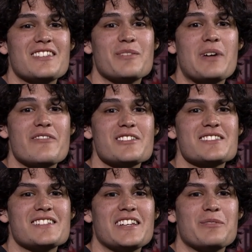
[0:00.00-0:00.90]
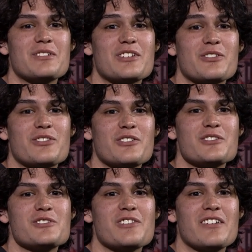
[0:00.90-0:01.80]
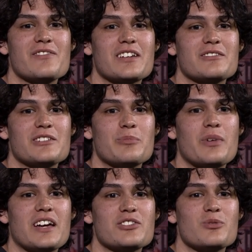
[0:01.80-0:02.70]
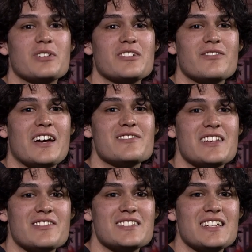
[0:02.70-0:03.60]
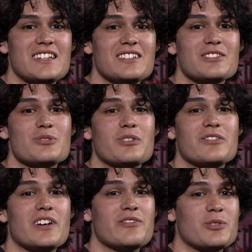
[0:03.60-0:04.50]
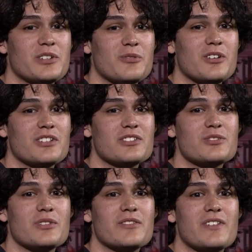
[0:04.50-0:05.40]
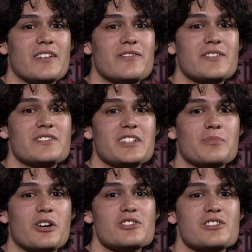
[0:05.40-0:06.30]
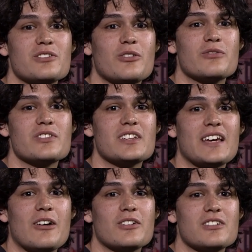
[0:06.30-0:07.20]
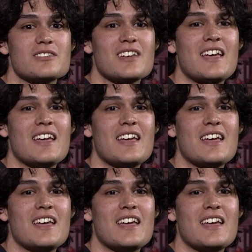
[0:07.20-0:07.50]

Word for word: The Mavericks claimed their third straight victory by a twenty-five seventeen, twenty-five twenty-one, twenty-five fifteen margin over the Cowgirls,